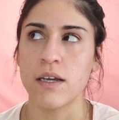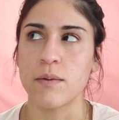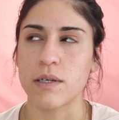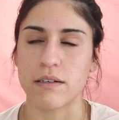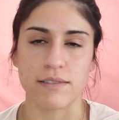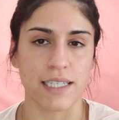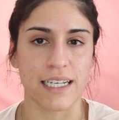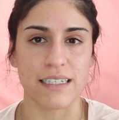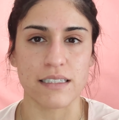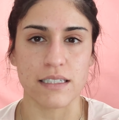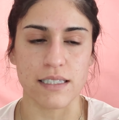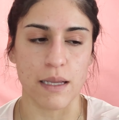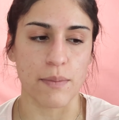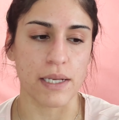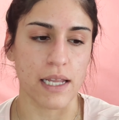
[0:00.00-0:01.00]
But I was like,
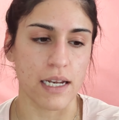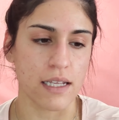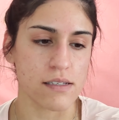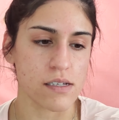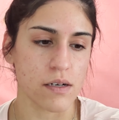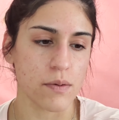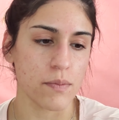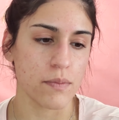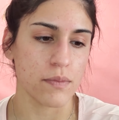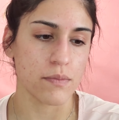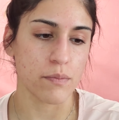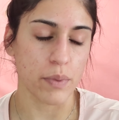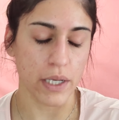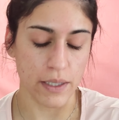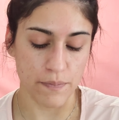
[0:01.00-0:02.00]
does that mean any serum?
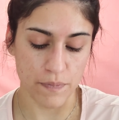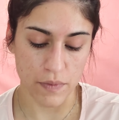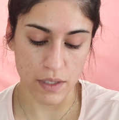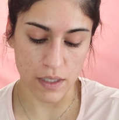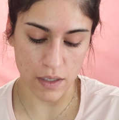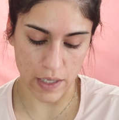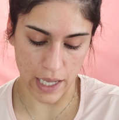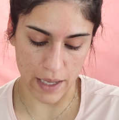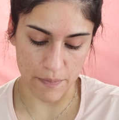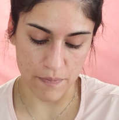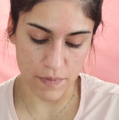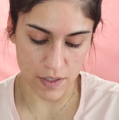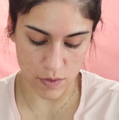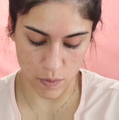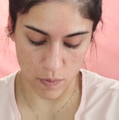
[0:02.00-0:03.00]
But, okay,
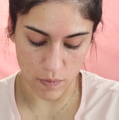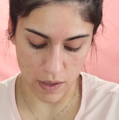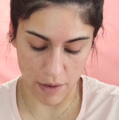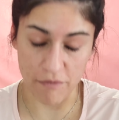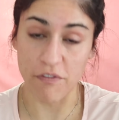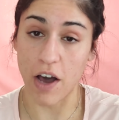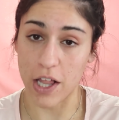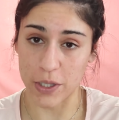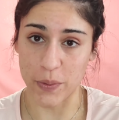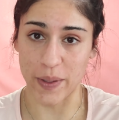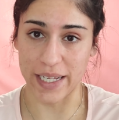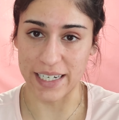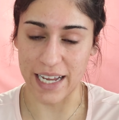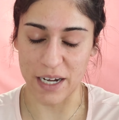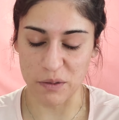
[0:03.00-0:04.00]
so I'm
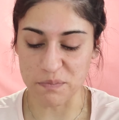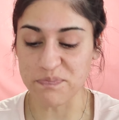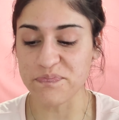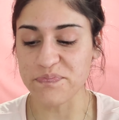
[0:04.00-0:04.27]
following now.